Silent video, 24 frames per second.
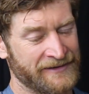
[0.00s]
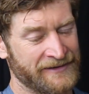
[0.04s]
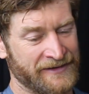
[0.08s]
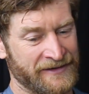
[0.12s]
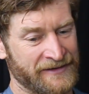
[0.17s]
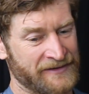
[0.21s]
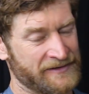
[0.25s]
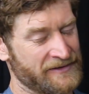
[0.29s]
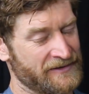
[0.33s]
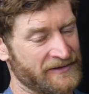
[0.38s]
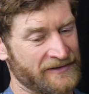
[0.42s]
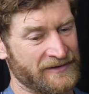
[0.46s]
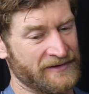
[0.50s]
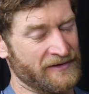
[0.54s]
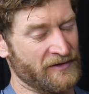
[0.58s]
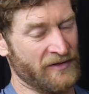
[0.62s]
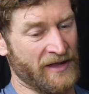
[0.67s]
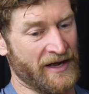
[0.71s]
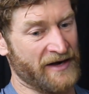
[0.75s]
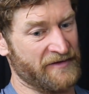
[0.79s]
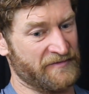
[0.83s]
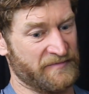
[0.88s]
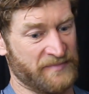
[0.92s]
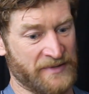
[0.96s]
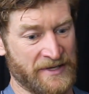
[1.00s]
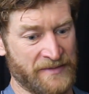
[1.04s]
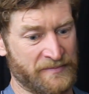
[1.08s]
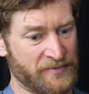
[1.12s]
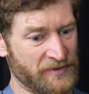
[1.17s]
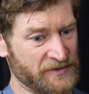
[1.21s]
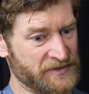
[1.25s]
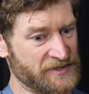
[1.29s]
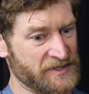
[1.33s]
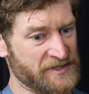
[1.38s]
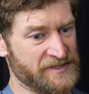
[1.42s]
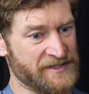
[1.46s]
a lot of
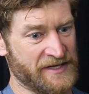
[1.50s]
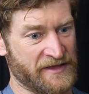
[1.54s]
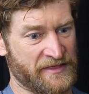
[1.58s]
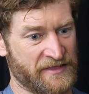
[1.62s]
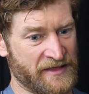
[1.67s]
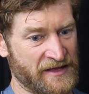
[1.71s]
people just I